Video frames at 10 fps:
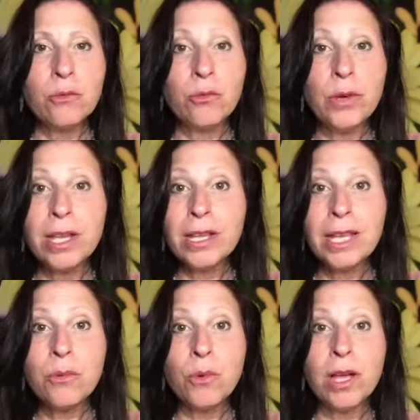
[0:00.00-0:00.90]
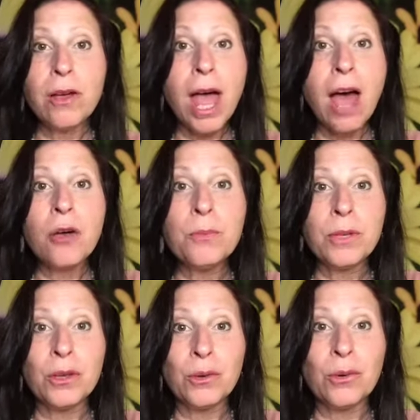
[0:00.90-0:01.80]
really will help
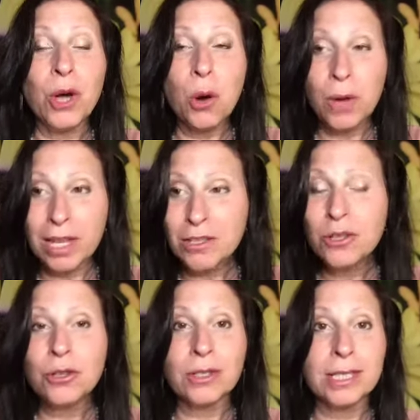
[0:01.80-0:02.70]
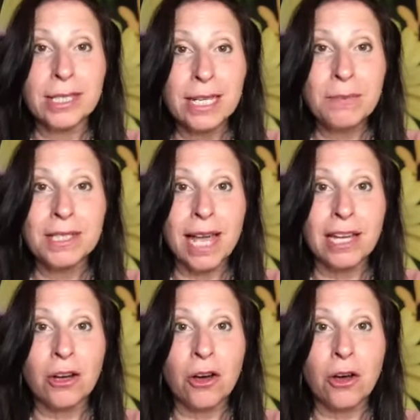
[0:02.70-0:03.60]
you go into your sleep
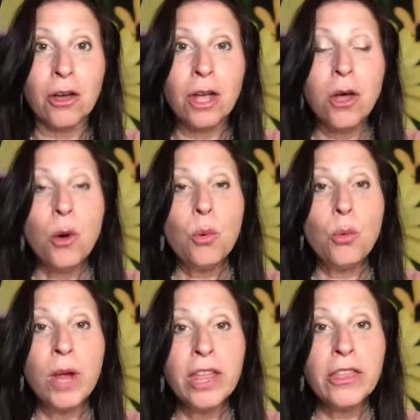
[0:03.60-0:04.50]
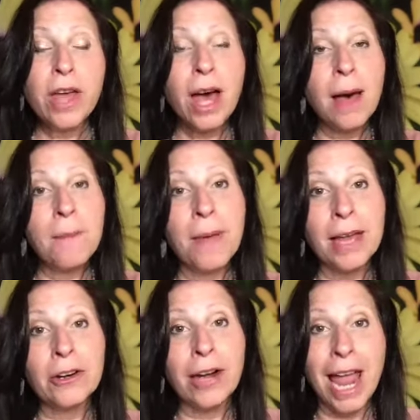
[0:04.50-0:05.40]
cycle with a
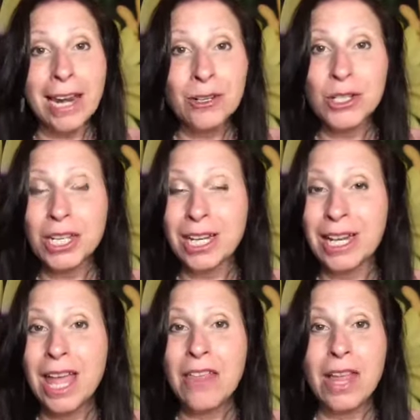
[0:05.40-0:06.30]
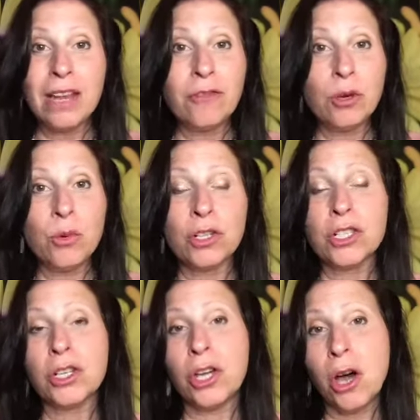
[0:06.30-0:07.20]
better energy than if you were
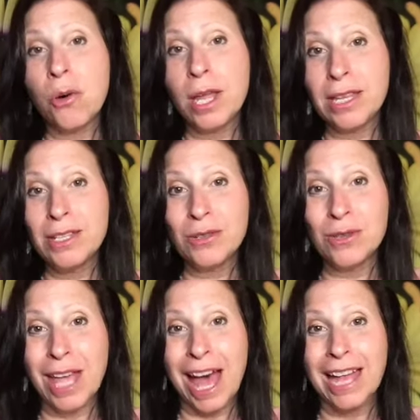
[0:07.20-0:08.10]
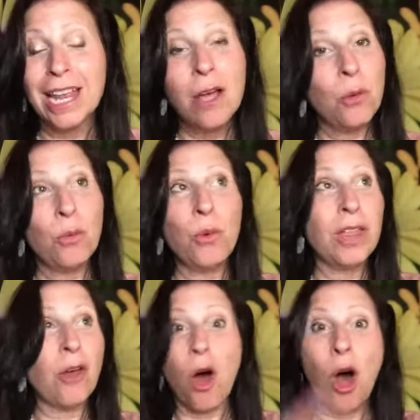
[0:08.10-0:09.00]
to go into that
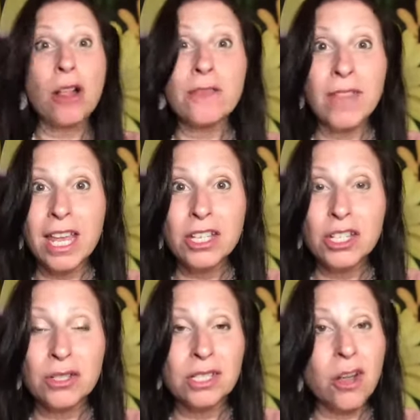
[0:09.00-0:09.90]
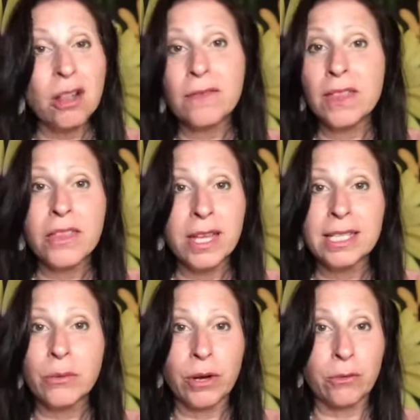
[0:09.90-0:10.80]
with all of the issues and all of the things
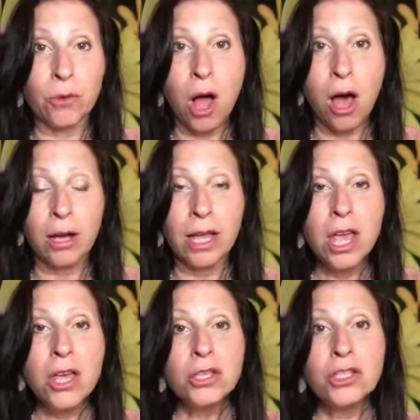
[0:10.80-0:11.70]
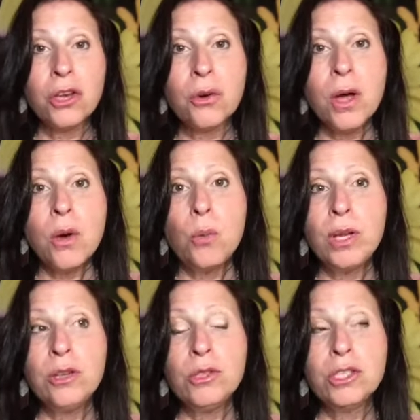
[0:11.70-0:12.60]
that went wrong. So,
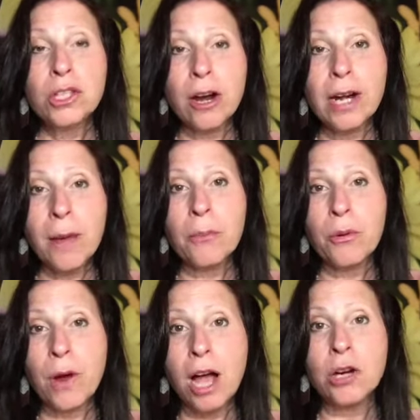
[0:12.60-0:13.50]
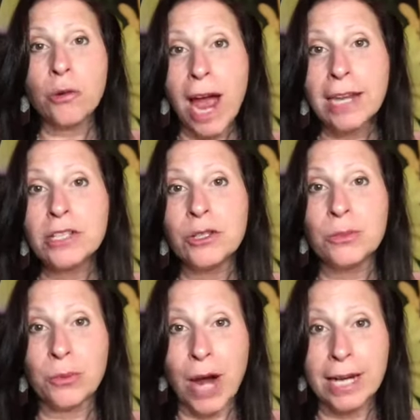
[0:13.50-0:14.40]
when you start a, a
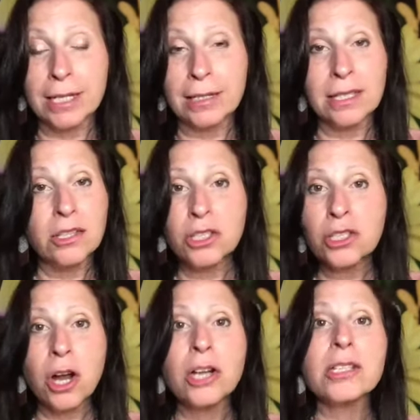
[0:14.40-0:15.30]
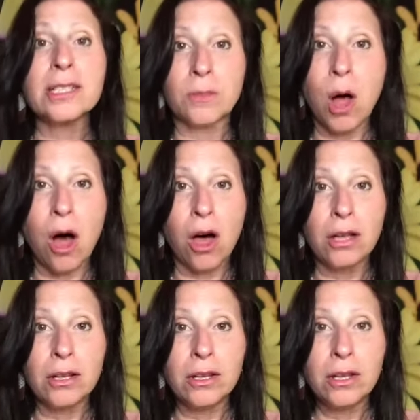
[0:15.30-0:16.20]
gratitude practice, start small.
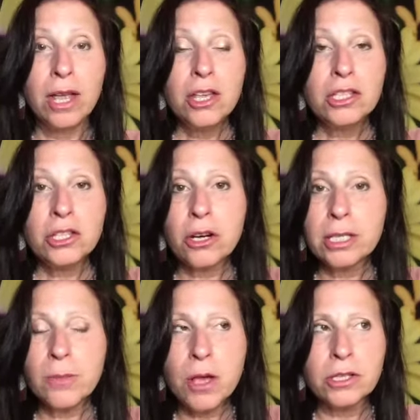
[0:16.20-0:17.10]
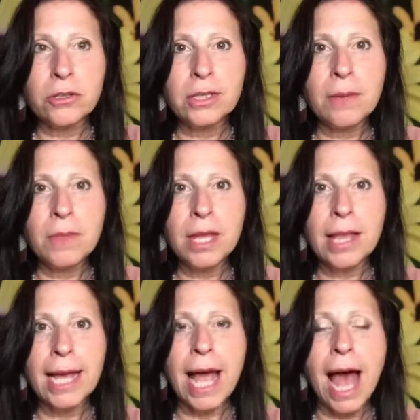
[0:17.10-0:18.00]
Start small. So, something
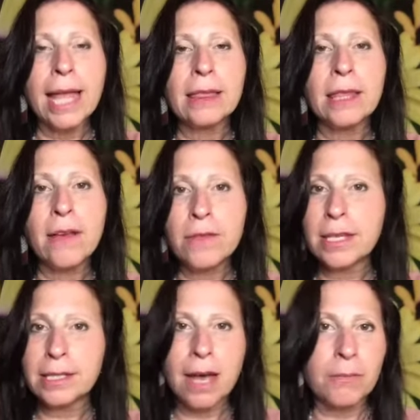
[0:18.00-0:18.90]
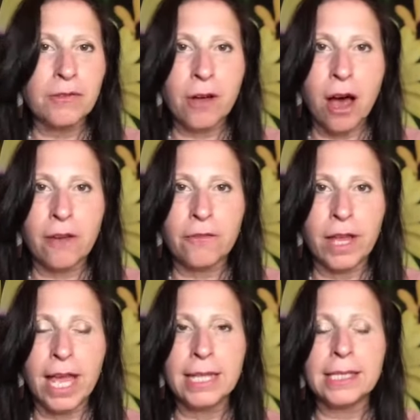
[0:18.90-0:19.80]
like, I love this cup of
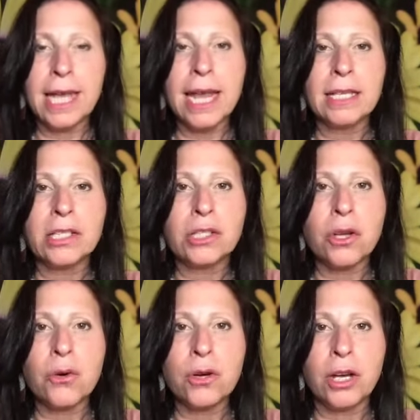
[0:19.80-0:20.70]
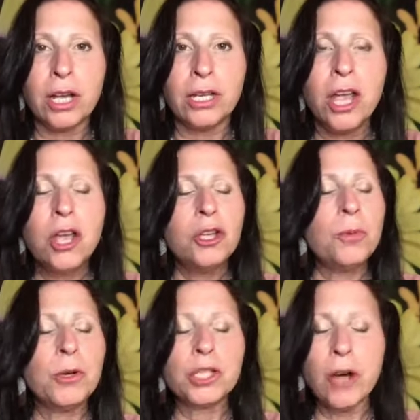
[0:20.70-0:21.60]
coffee. It tastes so good. You
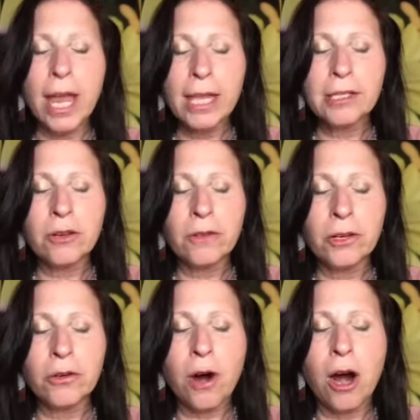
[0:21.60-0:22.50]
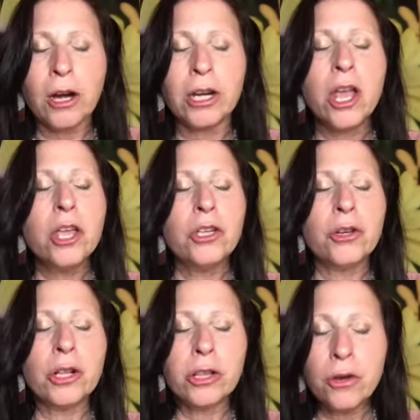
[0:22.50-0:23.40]
put your hands over your heart, you
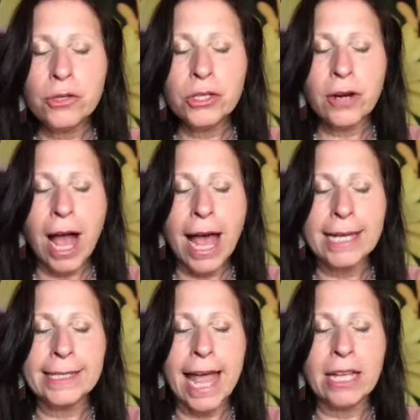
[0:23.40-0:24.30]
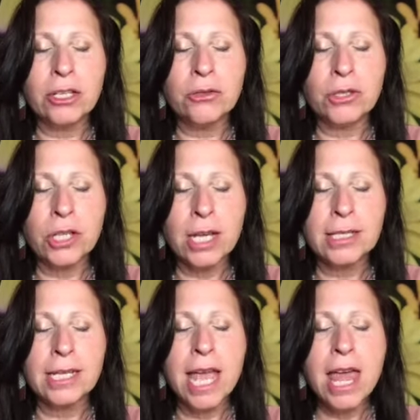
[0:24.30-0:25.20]
close your eyes, and you
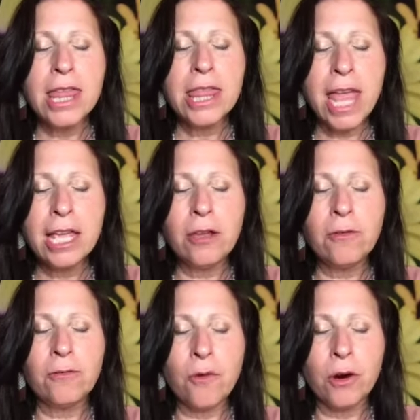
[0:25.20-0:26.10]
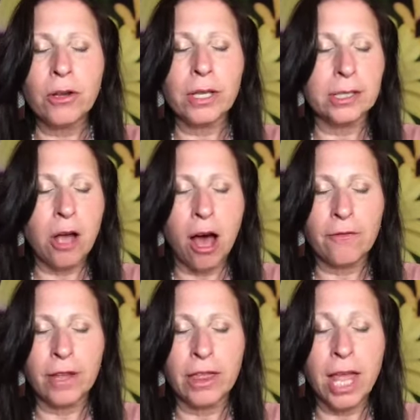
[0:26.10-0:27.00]
just thank you for this
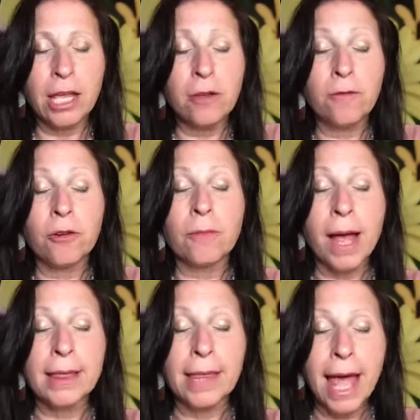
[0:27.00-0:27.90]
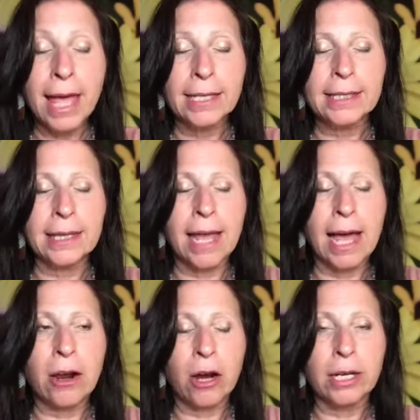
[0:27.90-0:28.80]
coffee. Thank you for my legs
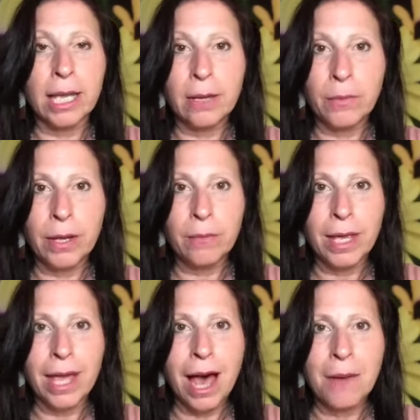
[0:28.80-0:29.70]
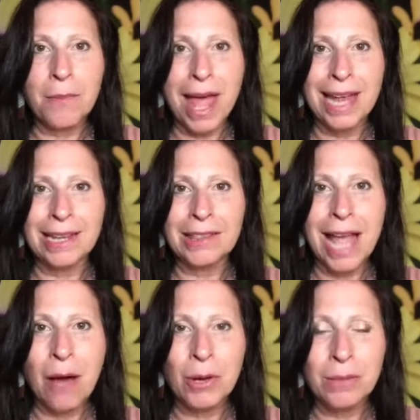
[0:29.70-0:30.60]
that are keeping me up and
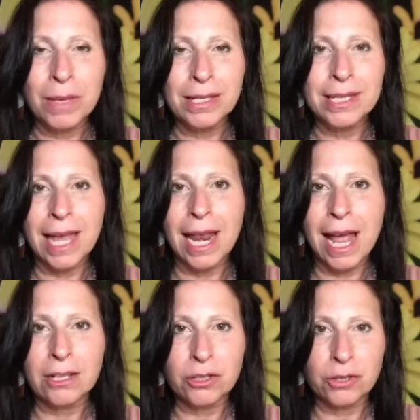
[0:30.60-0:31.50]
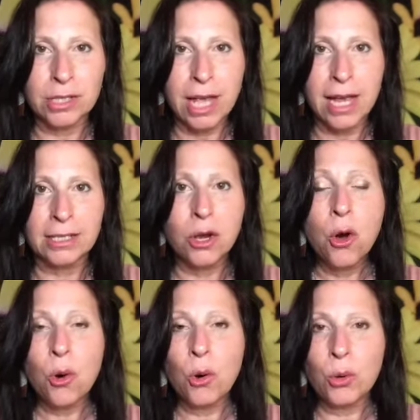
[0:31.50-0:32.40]
allowing me to get exercise
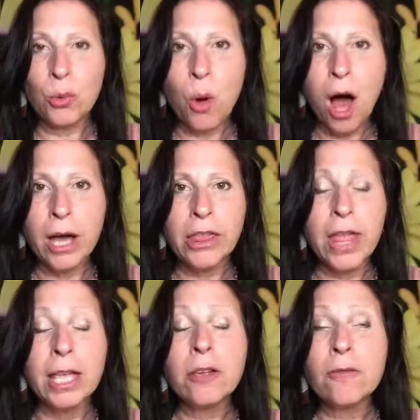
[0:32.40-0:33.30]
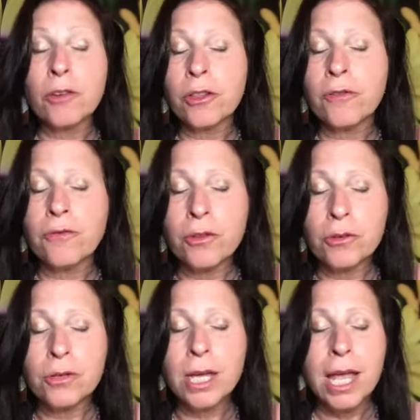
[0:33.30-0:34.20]
or walk. Thank you for the
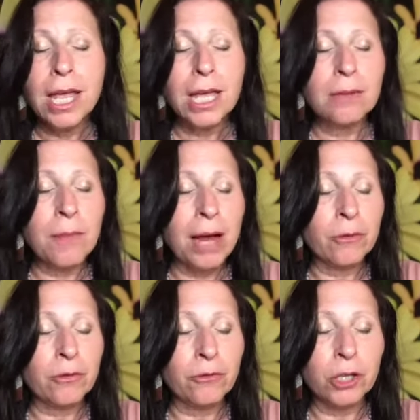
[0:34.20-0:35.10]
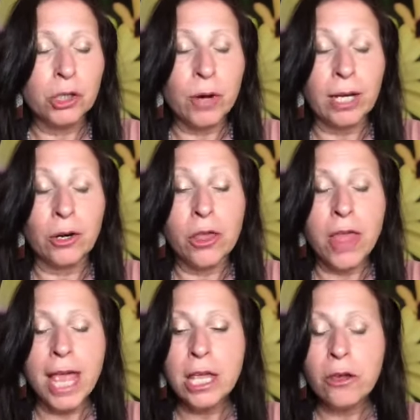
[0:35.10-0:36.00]
food in my refrigerator.
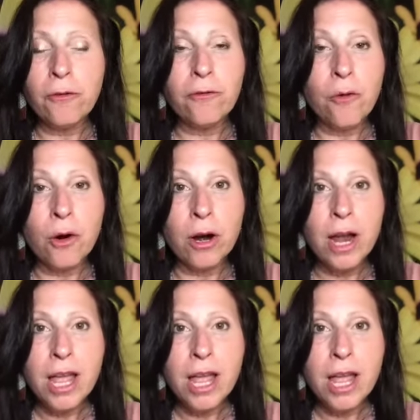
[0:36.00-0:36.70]
Thank you for